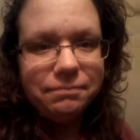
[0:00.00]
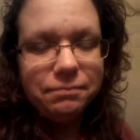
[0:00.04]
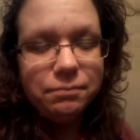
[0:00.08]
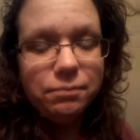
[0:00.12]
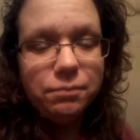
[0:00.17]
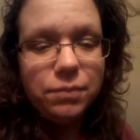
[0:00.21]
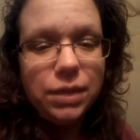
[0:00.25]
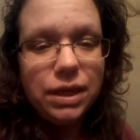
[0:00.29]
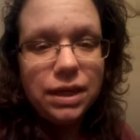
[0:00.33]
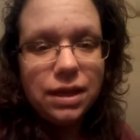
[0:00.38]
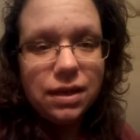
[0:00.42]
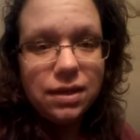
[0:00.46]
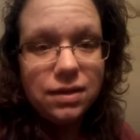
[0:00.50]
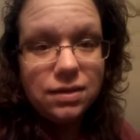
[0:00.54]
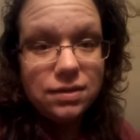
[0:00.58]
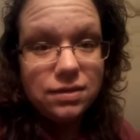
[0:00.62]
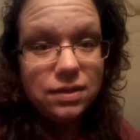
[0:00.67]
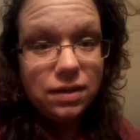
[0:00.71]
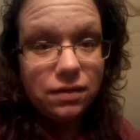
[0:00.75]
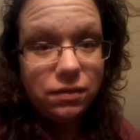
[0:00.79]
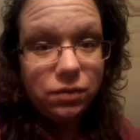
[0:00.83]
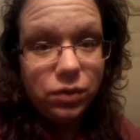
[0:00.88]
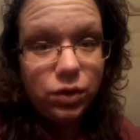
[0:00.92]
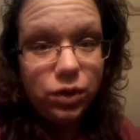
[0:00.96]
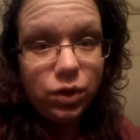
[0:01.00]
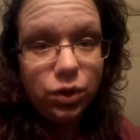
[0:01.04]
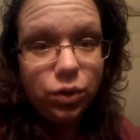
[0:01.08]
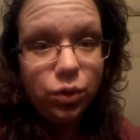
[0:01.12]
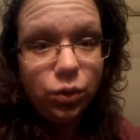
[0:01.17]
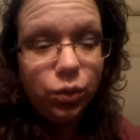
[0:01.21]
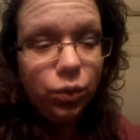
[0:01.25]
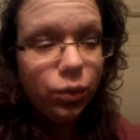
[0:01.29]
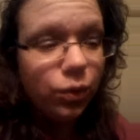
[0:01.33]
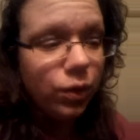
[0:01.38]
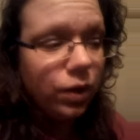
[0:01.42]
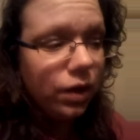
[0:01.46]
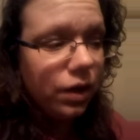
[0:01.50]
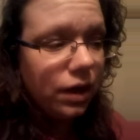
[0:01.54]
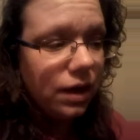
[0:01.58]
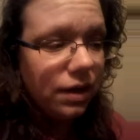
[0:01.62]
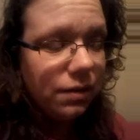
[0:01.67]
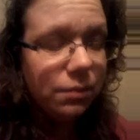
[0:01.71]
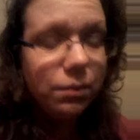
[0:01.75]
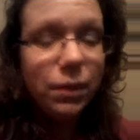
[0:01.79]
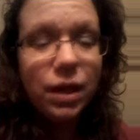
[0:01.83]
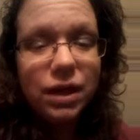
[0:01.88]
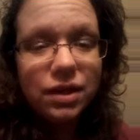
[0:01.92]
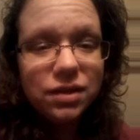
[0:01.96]
Because if you were in
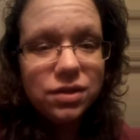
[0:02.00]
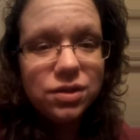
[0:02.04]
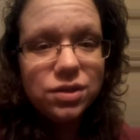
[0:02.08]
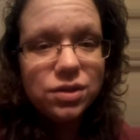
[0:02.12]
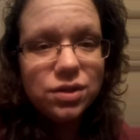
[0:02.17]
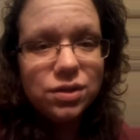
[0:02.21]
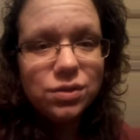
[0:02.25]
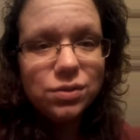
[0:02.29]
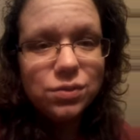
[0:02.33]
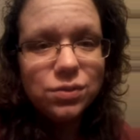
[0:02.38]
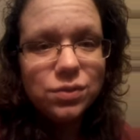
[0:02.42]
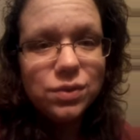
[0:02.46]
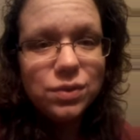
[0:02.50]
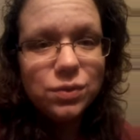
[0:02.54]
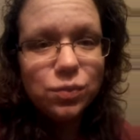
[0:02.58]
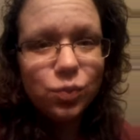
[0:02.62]
my shoes,